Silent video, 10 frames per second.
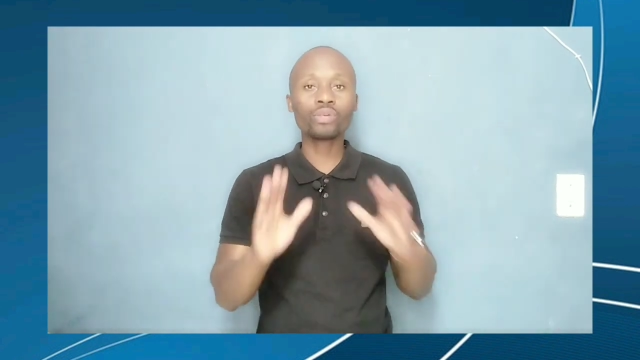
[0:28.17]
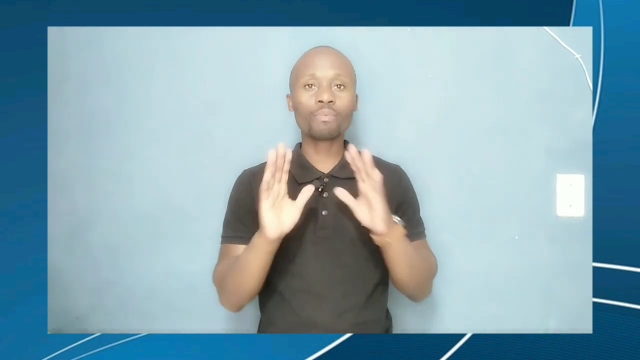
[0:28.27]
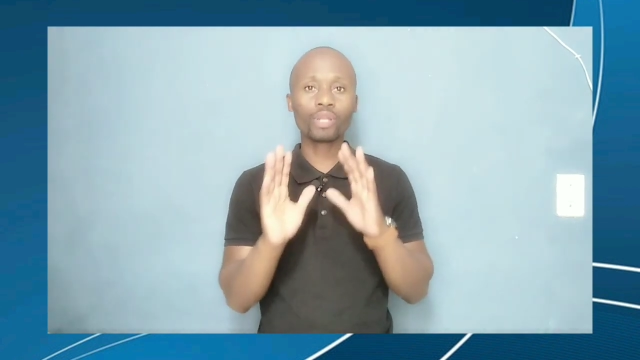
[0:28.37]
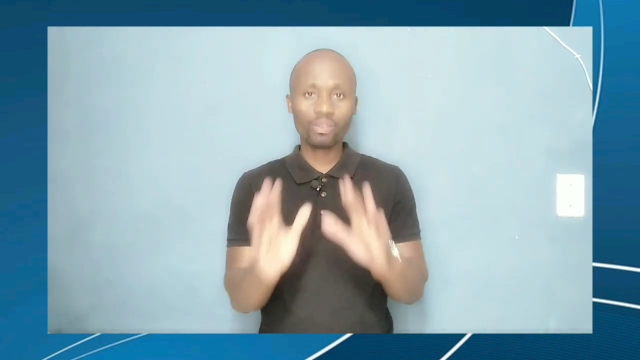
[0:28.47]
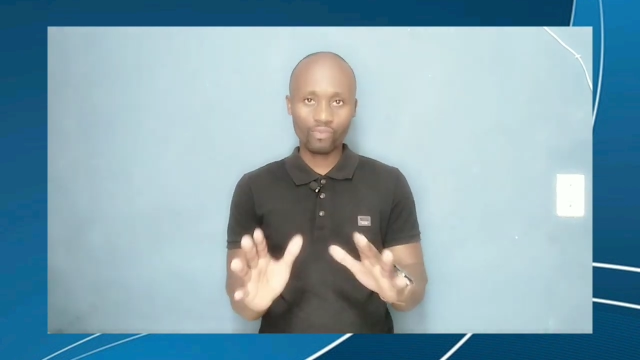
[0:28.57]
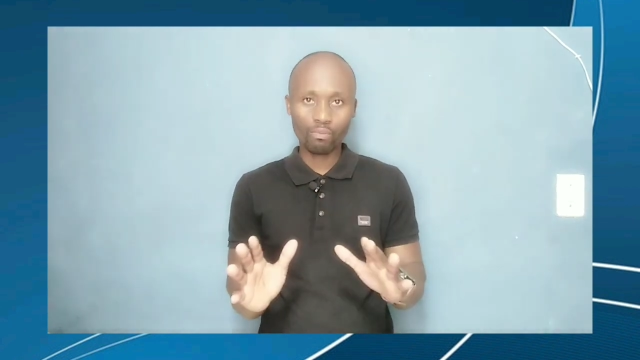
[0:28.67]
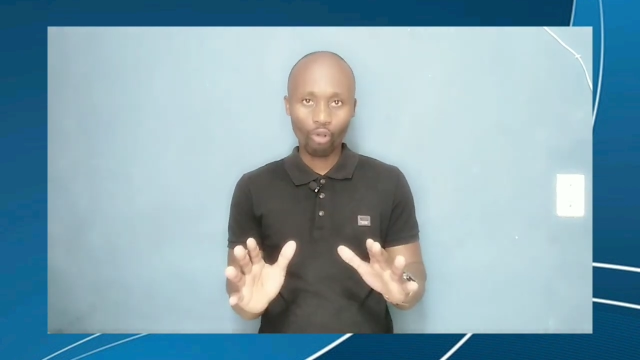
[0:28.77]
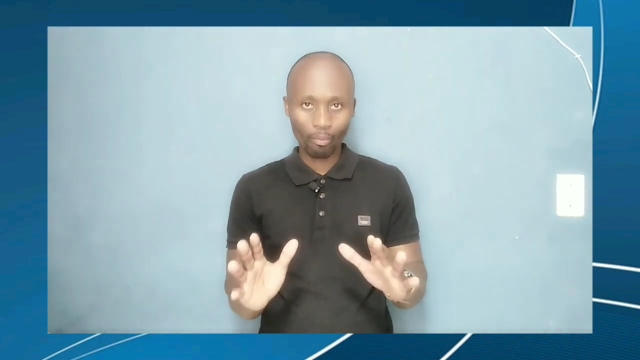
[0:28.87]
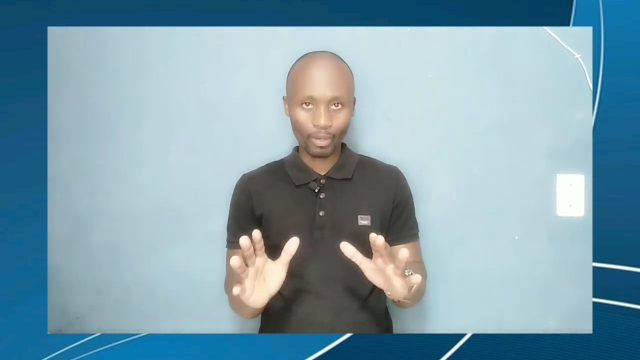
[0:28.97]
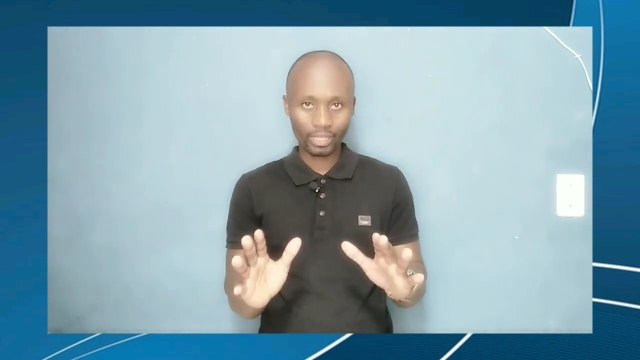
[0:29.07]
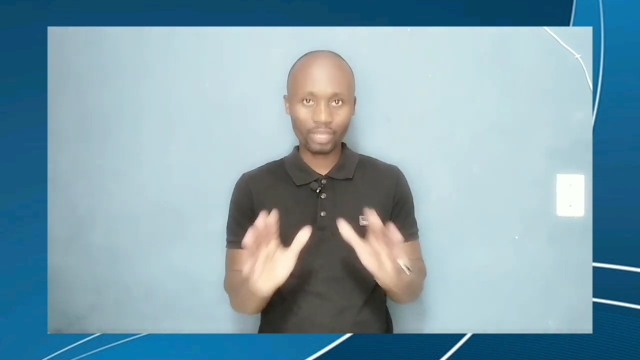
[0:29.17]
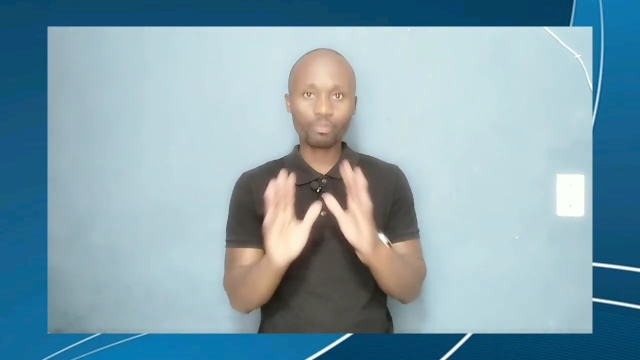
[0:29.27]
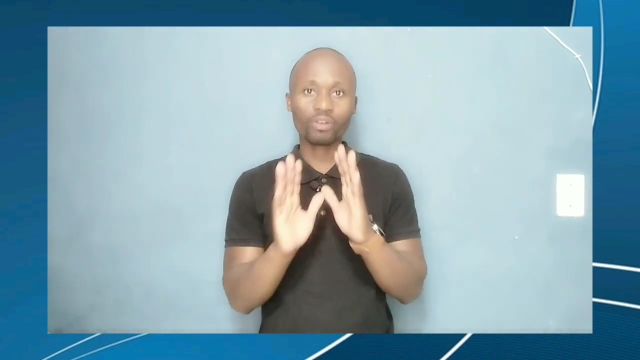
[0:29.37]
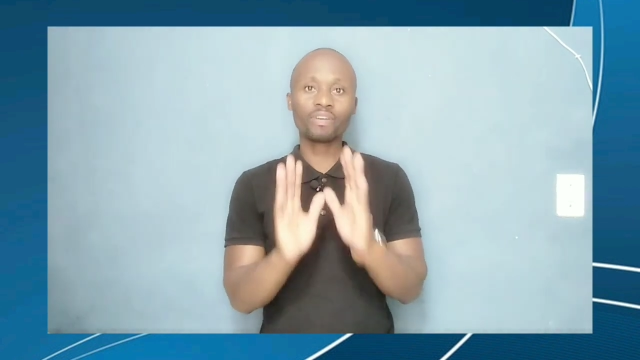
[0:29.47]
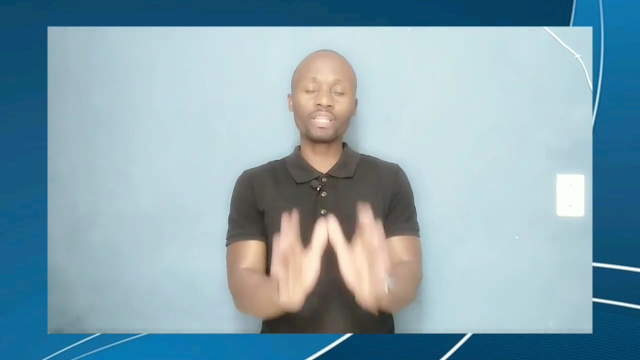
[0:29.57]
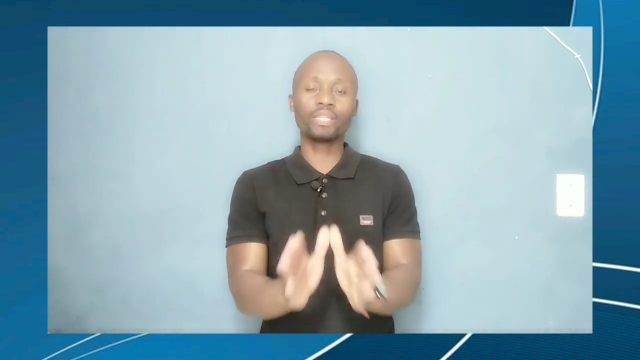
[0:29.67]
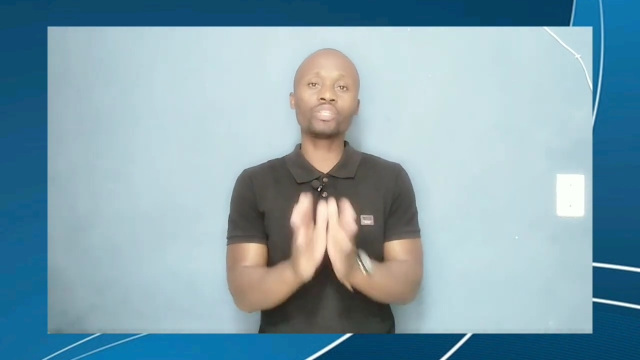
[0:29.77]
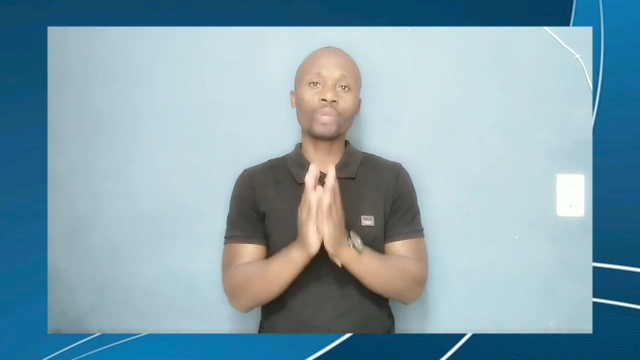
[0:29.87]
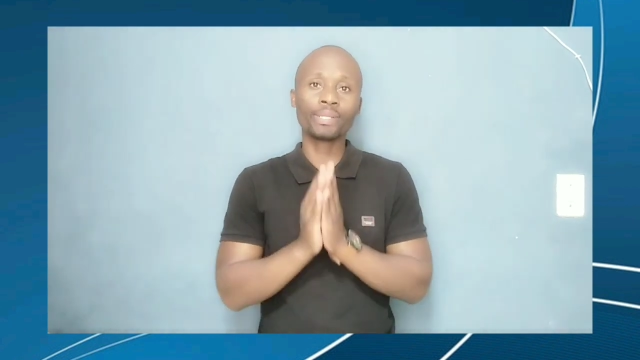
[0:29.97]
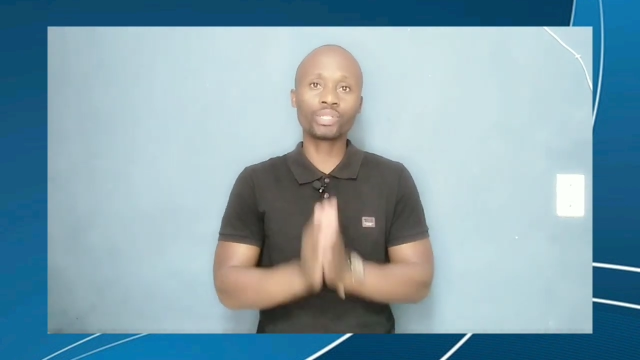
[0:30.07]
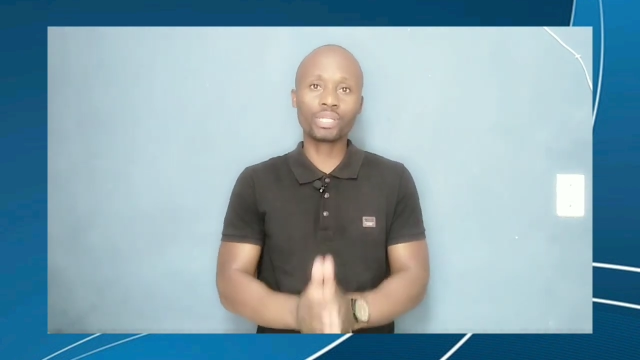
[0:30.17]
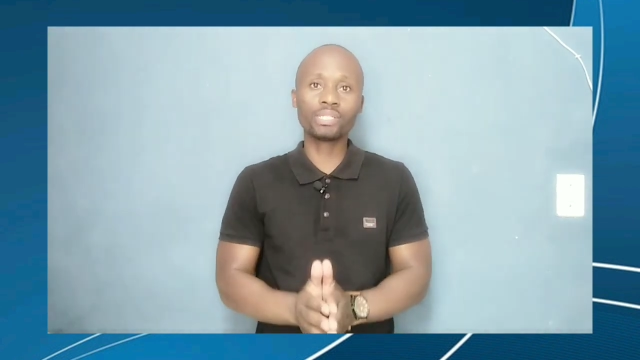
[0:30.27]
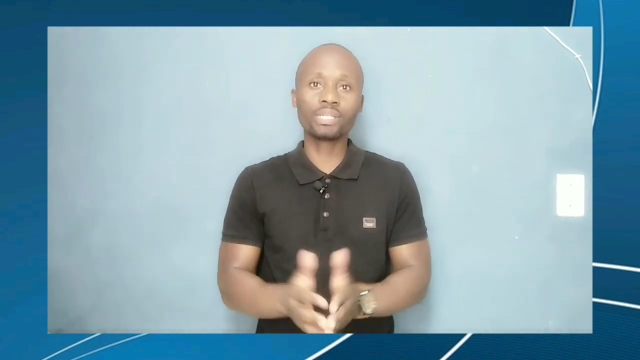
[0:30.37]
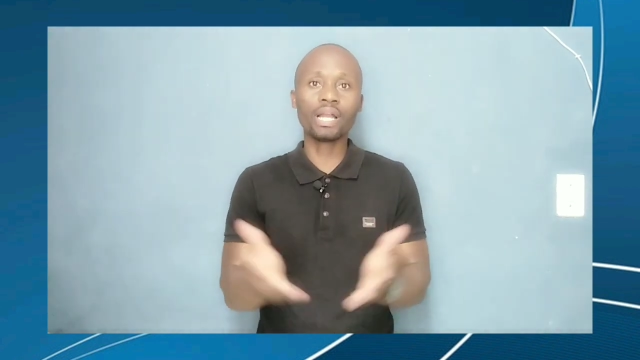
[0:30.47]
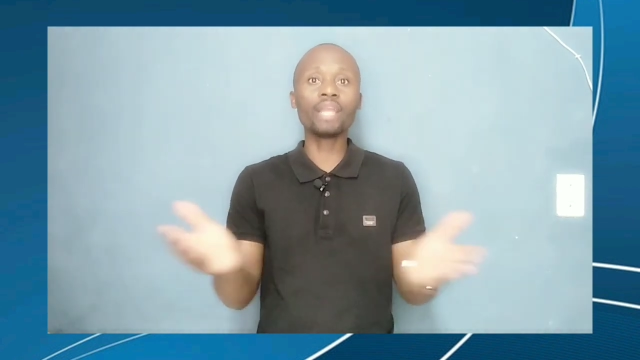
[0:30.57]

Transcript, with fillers: So I'm going to give you more about that, provided that you are interested.